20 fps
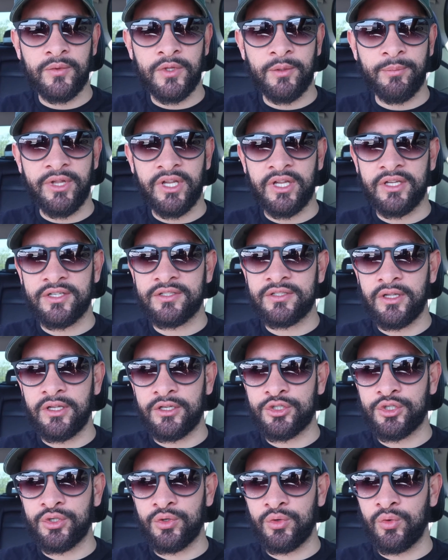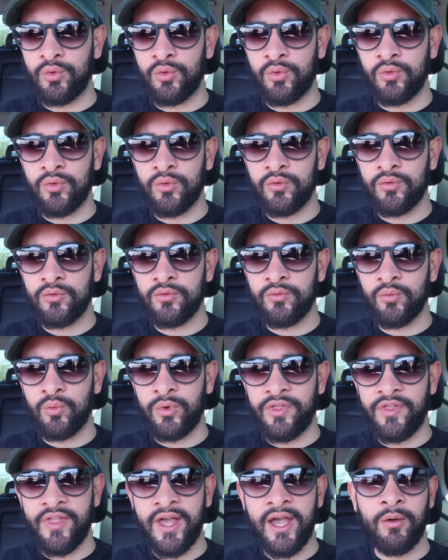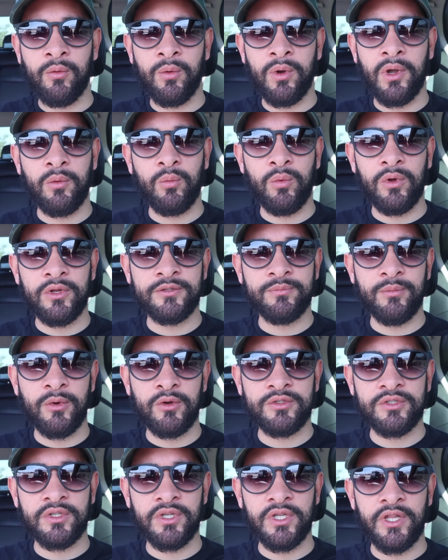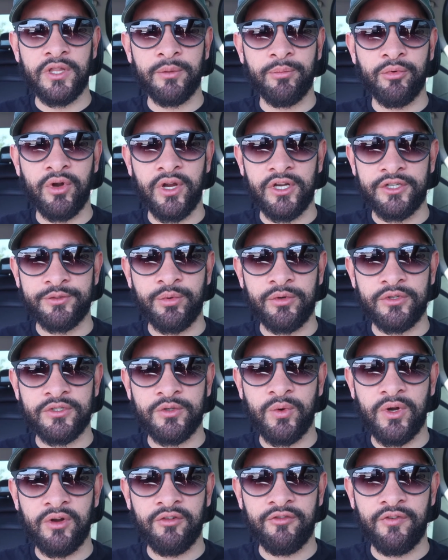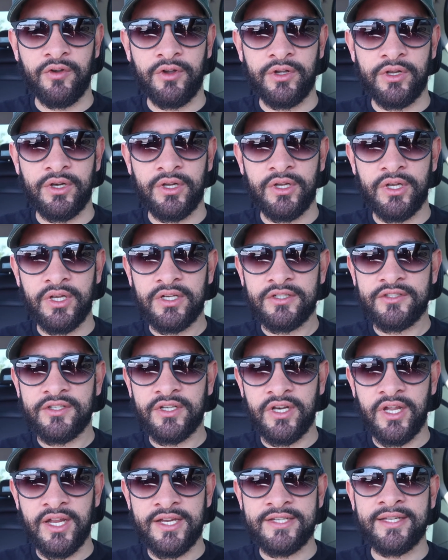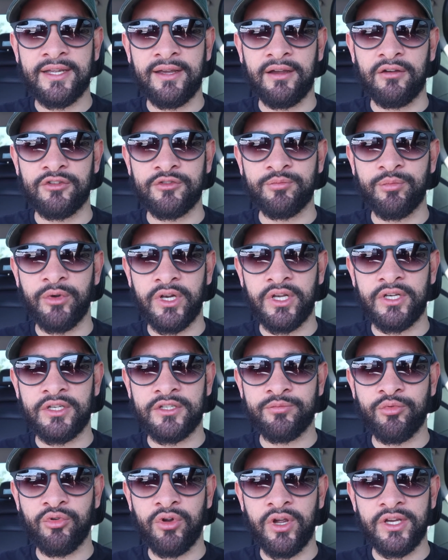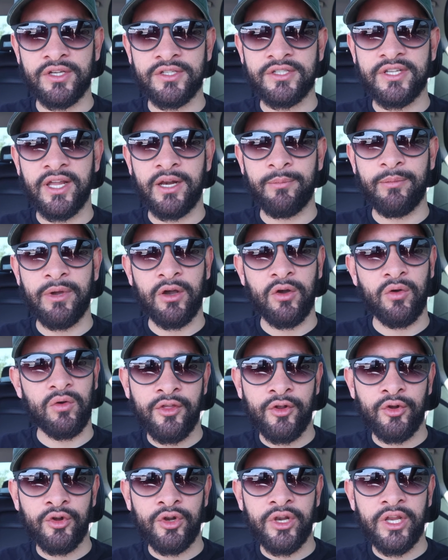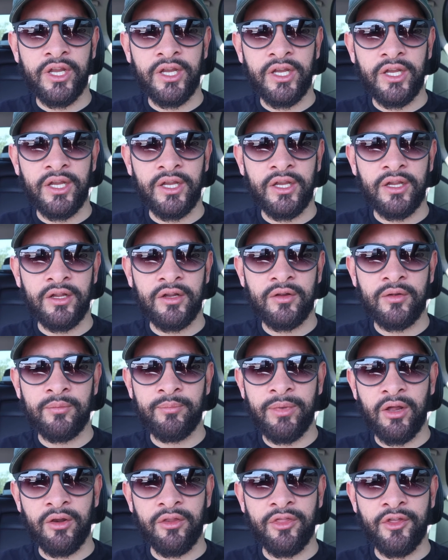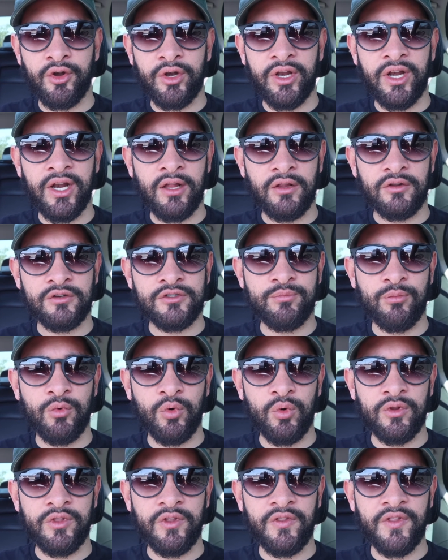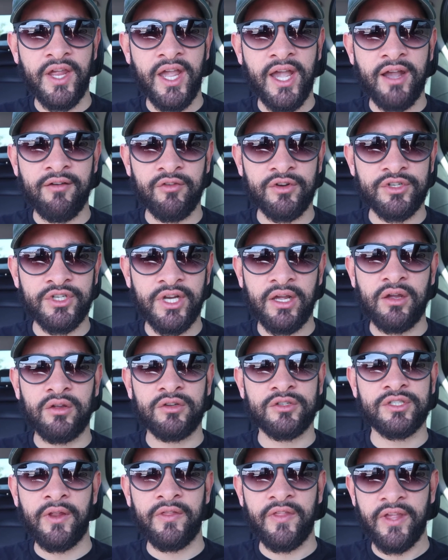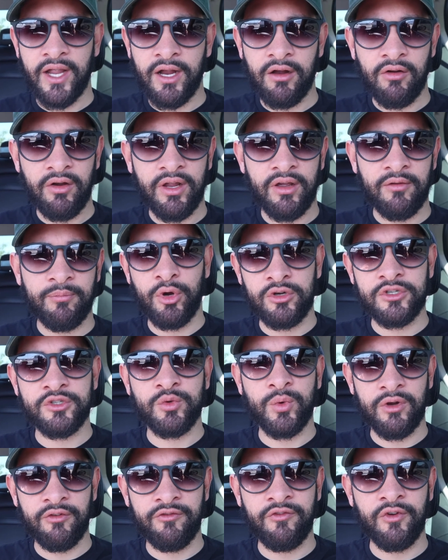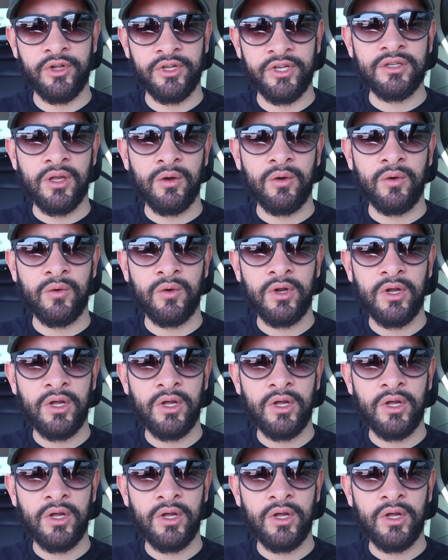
the biggest issue with that one was mostly the price per square foot. It's a nice house, but it's priced at about $30 more than the average house in the area per square foot. So